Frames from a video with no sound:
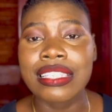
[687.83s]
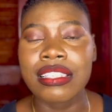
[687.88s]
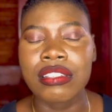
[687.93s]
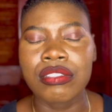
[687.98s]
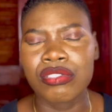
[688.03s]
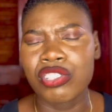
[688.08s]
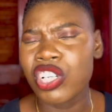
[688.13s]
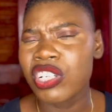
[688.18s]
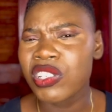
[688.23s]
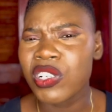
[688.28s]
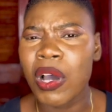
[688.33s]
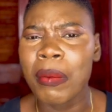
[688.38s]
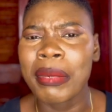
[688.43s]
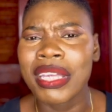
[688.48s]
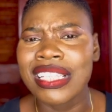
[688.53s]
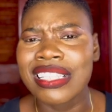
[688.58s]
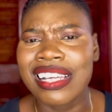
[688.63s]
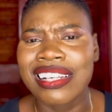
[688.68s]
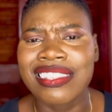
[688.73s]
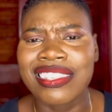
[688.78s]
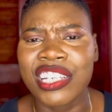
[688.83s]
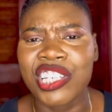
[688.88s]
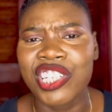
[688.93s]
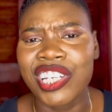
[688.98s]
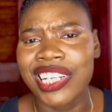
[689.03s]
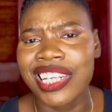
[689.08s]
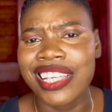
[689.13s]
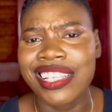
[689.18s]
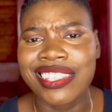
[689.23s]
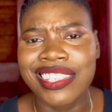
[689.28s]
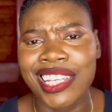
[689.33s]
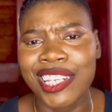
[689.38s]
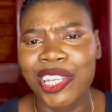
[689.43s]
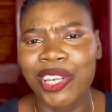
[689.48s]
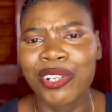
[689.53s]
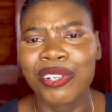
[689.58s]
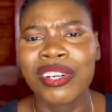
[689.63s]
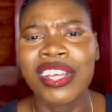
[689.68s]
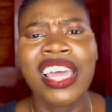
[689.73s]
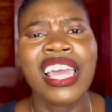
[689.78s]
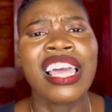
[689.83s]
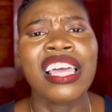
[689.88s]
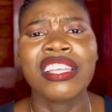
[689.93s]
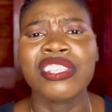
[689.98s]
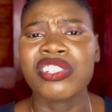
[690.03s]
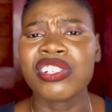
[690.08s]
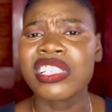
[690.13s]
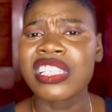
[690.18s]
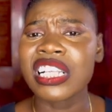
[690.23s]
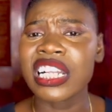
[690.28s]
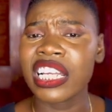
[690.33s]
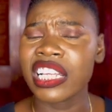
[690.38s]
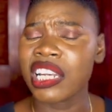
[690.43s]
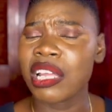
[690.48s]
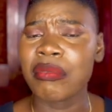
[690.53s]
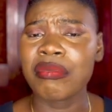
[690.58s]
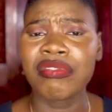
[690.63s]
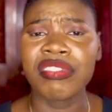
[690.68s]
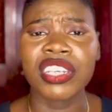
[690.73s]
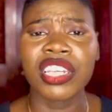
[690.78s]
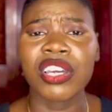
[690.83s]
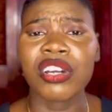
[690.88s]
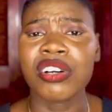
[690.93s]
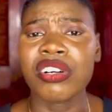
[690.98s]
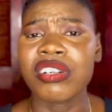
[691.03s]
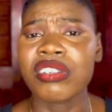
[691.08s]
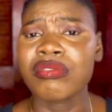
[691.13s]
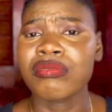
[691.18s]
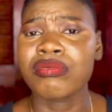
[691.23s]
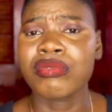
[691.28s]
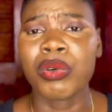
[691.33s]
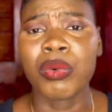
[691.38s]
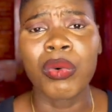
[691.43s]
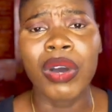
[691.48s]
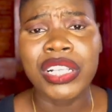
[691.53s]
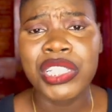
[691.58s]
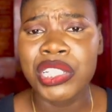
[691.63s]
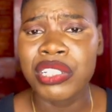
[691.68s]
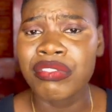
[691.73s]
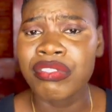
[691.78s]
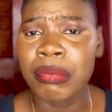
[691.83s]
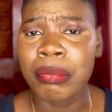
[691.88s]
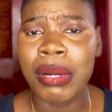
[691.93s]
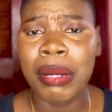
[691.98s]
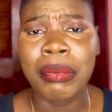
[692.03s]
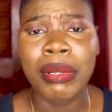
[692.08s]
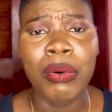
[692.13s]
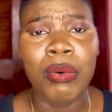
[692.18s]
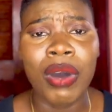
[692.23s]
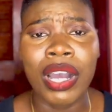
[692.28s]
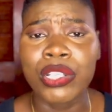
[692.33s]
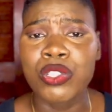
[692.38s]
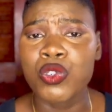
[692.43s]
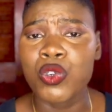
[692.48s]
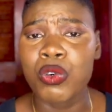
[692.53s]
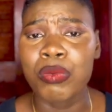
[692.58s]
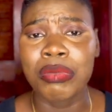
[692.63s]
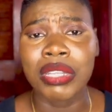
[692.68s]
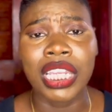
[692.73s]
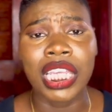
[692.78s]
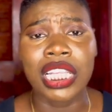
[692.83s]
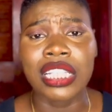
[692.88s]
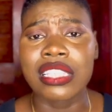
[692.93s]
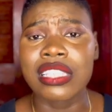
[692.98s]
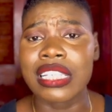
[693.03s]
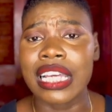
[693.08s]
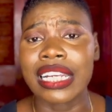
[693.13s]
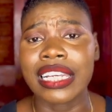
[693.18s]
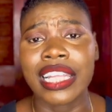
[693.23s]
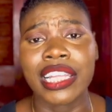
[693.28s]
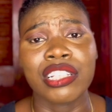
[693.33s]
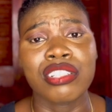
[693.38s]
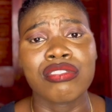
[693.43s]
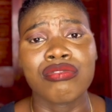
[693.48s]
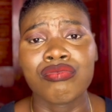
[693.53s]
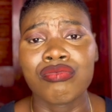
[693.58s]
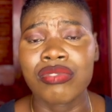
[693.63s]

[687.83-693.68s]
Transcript: just comment and say Shaday send you. Just click them video, watch it for probably 1-2 minutes, and then